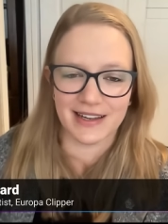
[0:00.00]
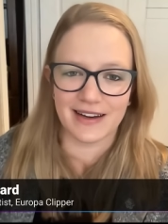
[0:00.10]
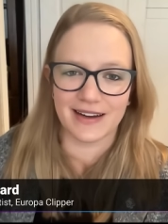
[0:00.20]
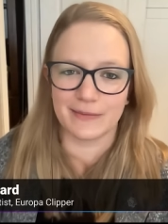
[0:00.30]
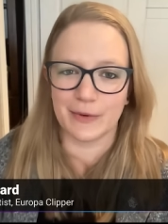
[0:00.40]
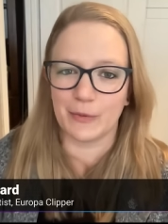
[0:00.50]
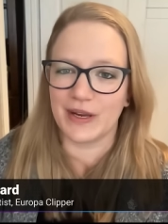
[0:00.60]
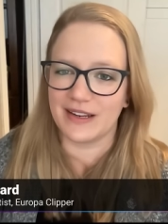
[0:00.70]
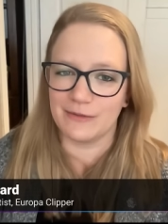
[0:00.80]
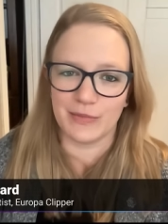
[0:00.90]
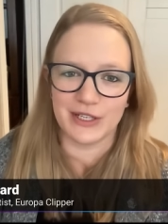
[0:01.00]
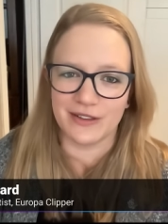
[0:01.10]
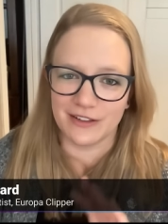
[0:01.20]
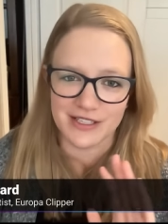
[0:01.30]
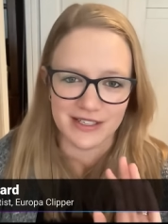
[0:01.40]

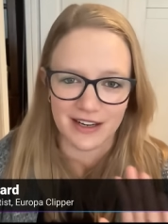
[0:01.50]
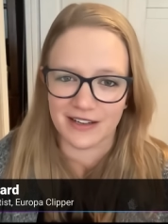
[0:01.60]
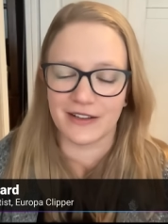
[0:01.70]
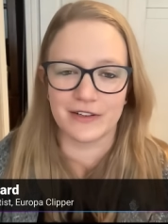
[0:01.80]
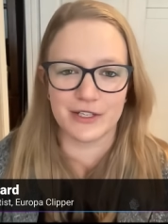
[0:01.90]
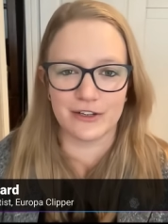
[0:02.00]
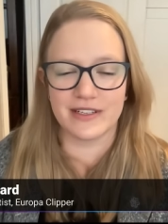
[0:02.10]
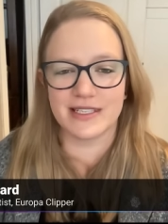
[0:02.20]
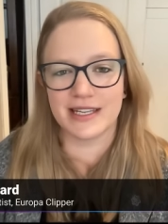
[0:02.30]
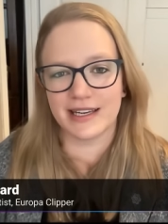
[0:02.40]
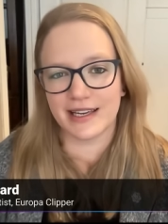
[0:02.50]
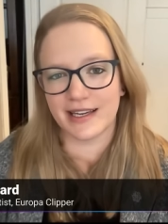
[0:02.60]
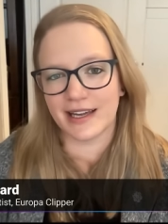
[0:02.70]
There's not another surface like it,